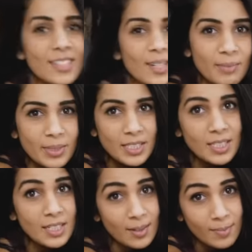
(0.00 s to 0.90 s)
tell them about the
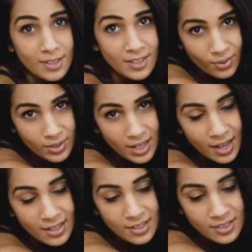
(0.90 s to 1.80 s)
dilemma? We
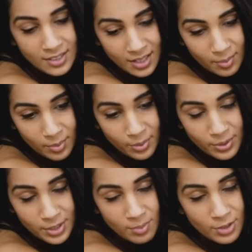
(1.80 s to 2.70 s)
had a dilemma. We were
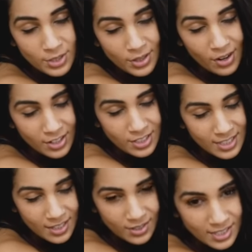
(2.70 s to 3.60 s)
supposed to go to Harjit's
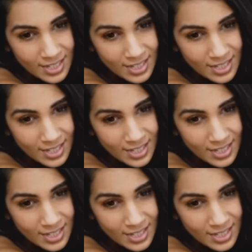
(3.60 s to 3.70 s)
house